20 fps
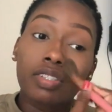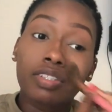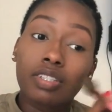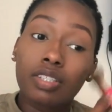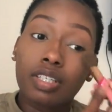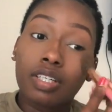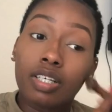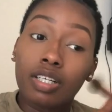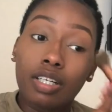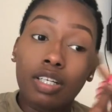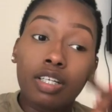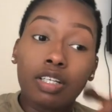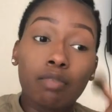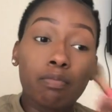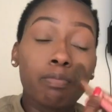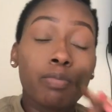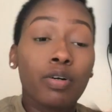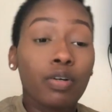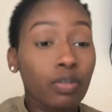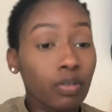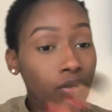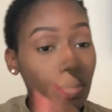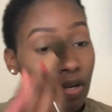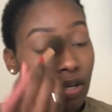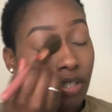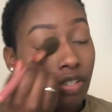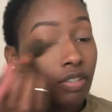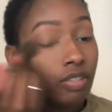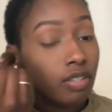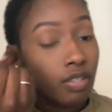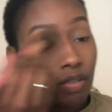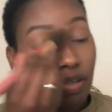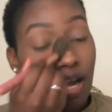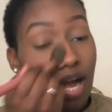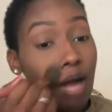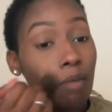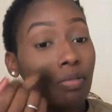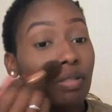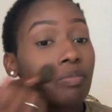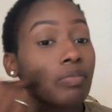to put on, you know,
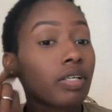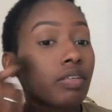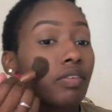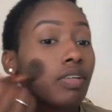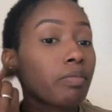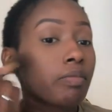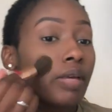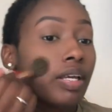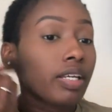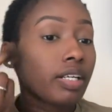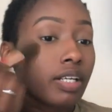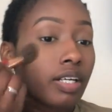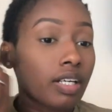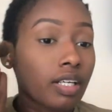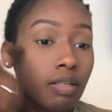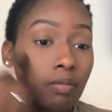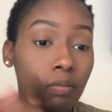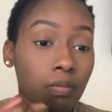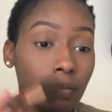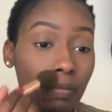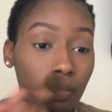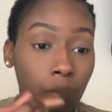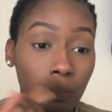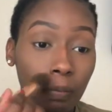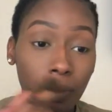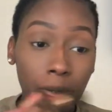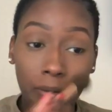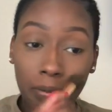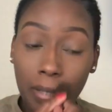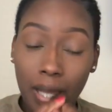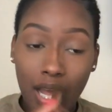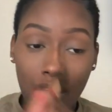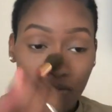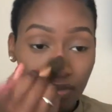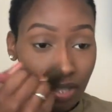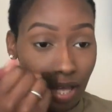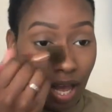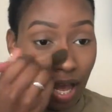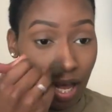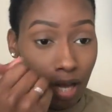complimentary makeup when you have
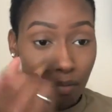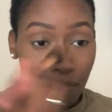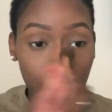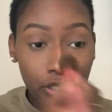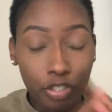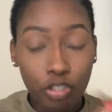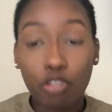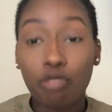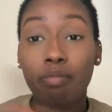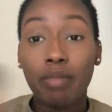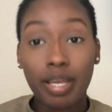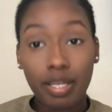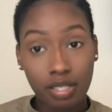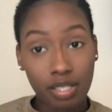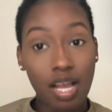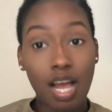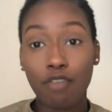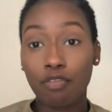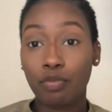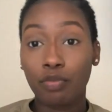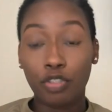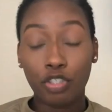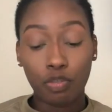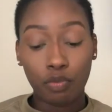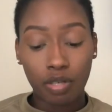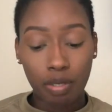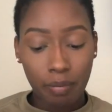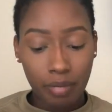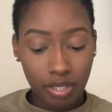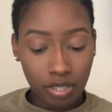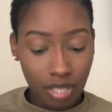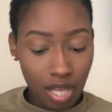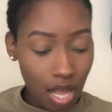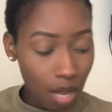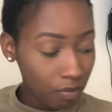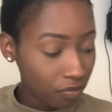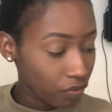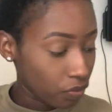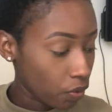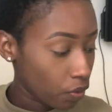time, but you make time for what you want to make
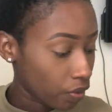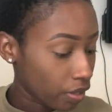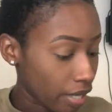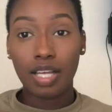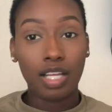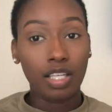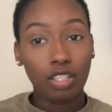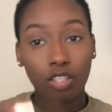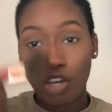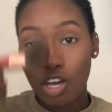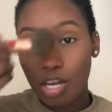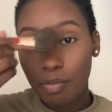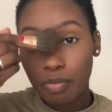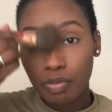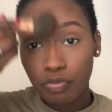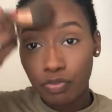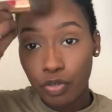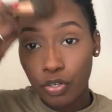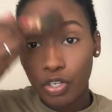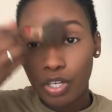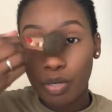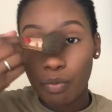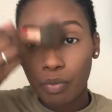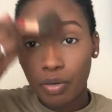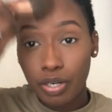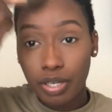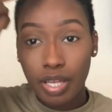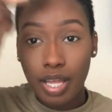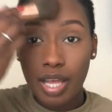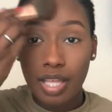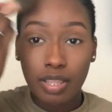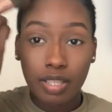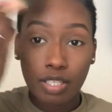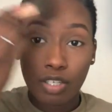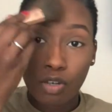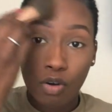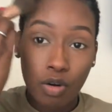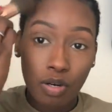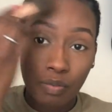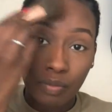time for, and long before your work
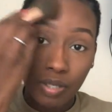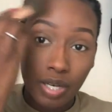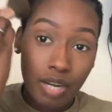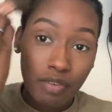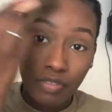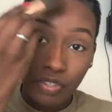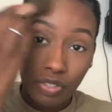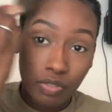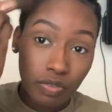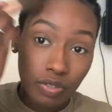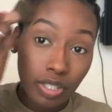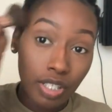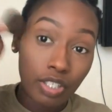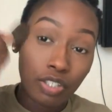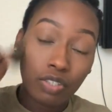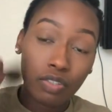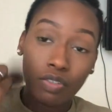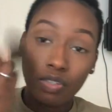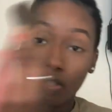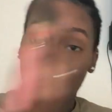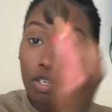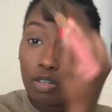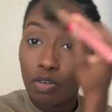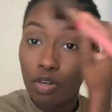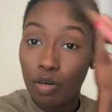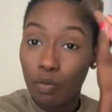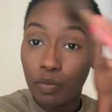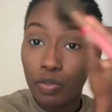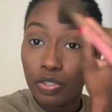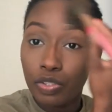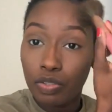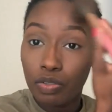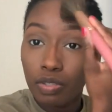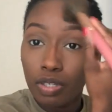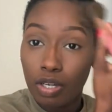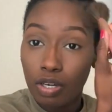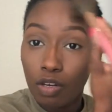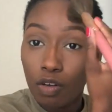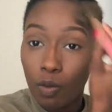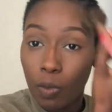ethic or whatever you think you know or what you
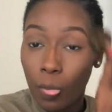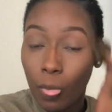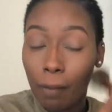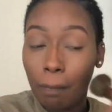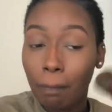know.